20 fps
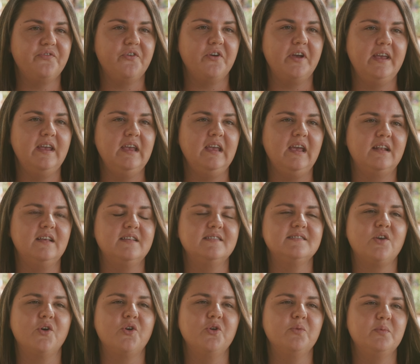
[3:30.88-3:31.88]
free and
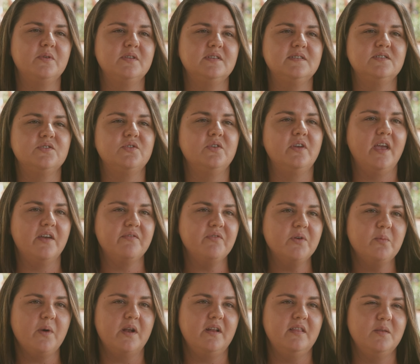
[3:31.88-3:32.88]
it's open to
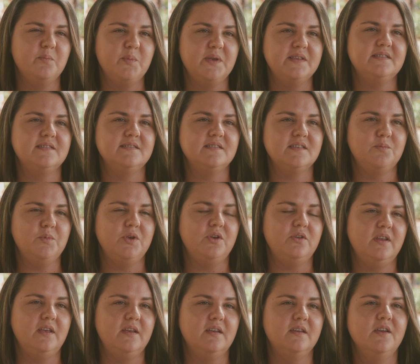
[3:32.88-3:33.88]
everyone in the business
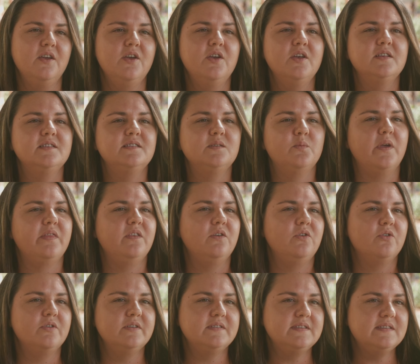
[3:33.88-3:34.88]
community. So whether you're a